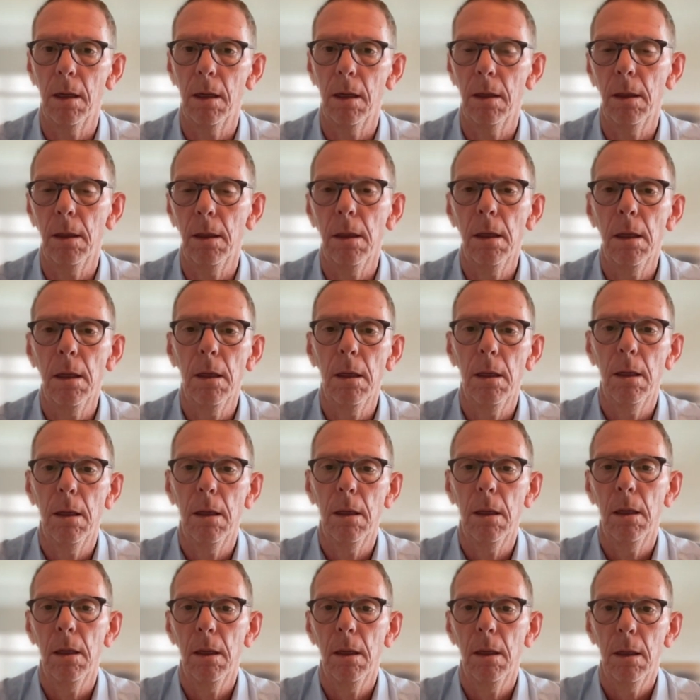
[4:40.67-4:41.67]

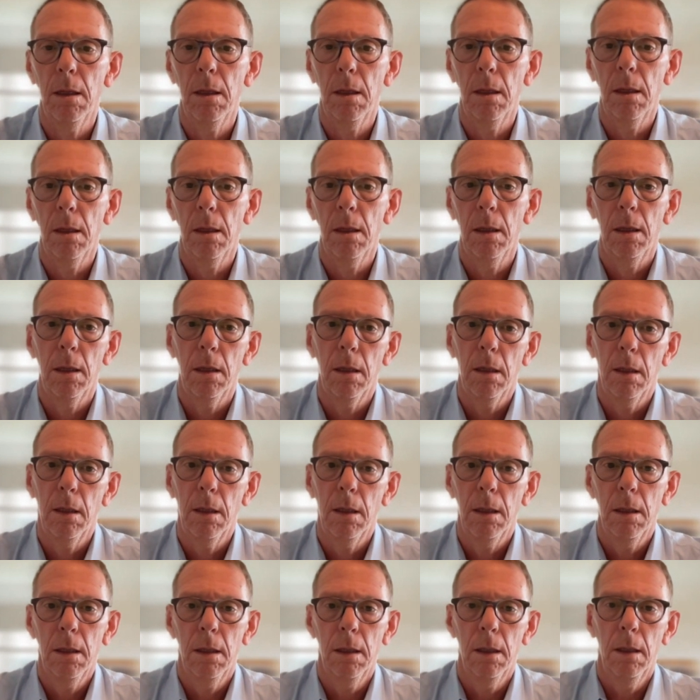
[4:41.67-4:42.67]

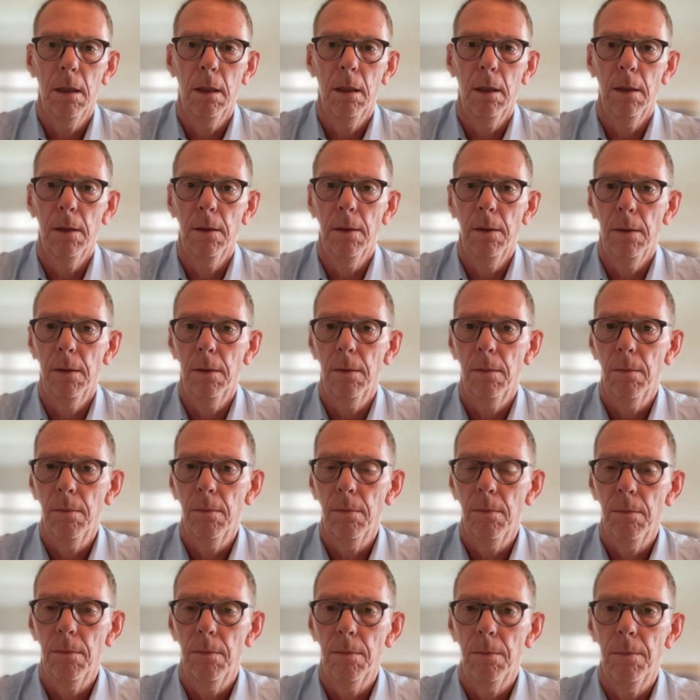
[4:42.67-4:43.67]

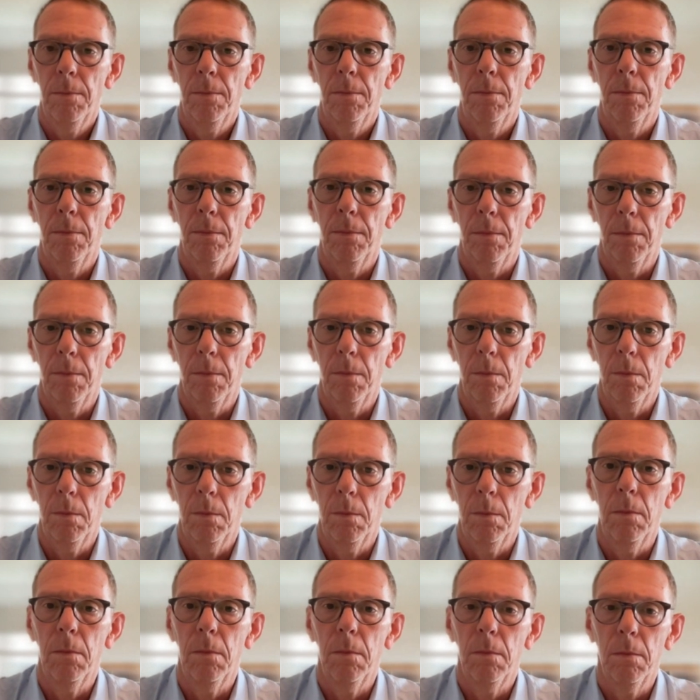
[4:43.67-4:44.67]

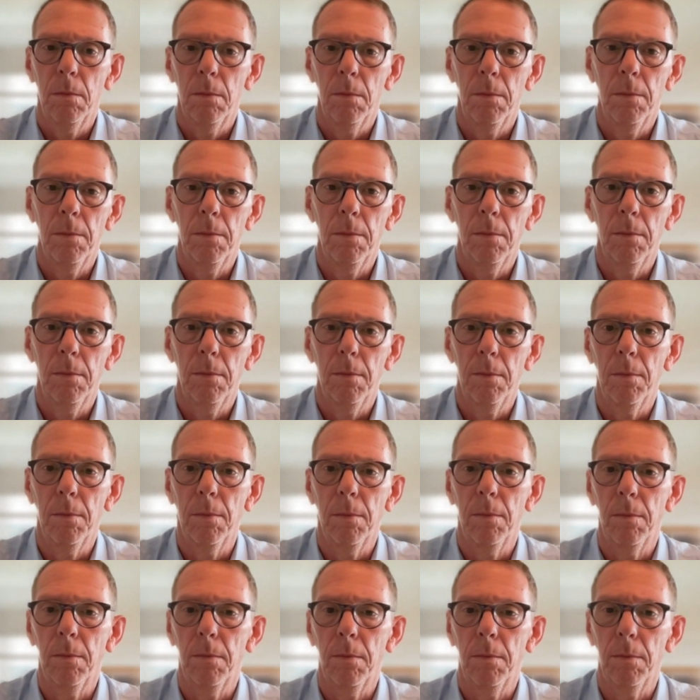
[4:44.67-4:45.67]

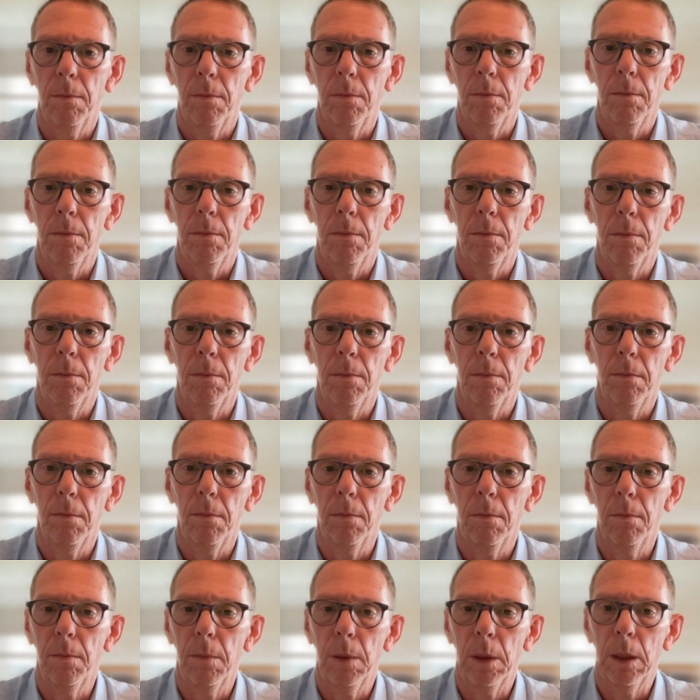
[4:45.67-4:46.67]

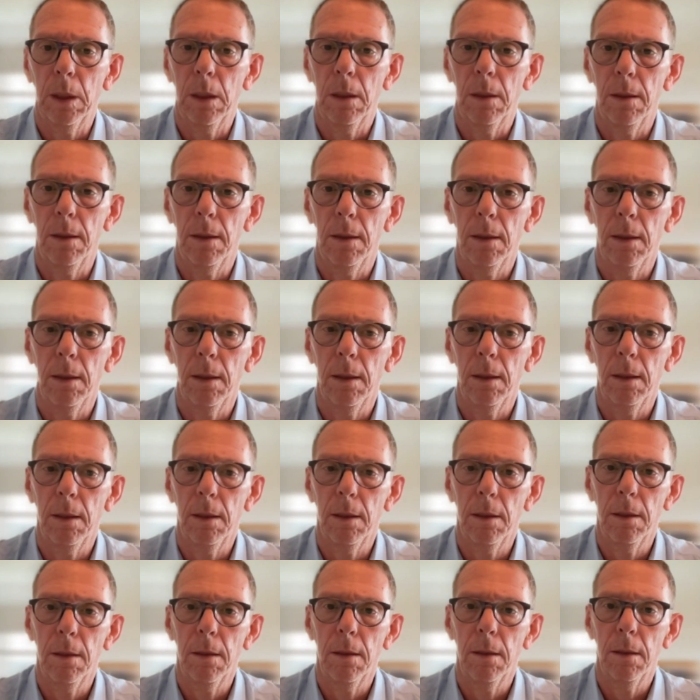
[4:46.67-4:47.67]

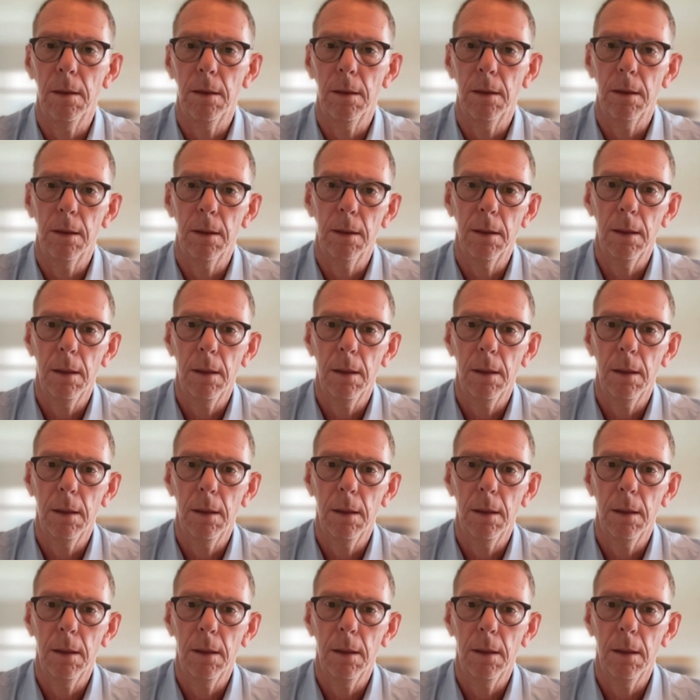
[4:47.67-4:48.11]
(not speaking)